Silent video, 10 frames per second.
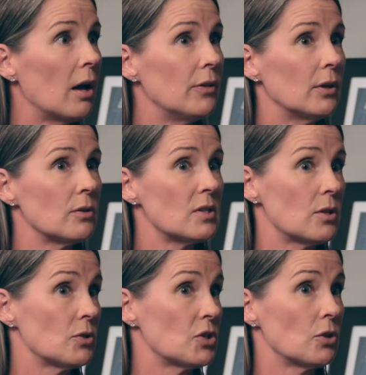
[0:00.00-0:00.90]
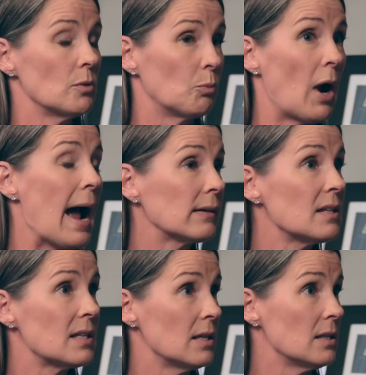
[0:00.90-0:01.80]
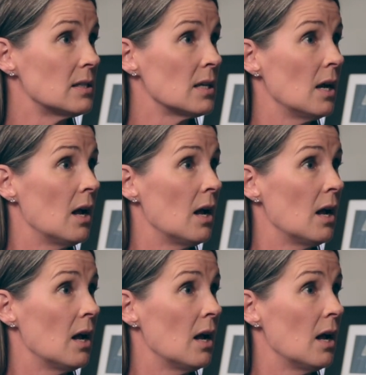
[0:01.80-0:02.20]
there's certain practices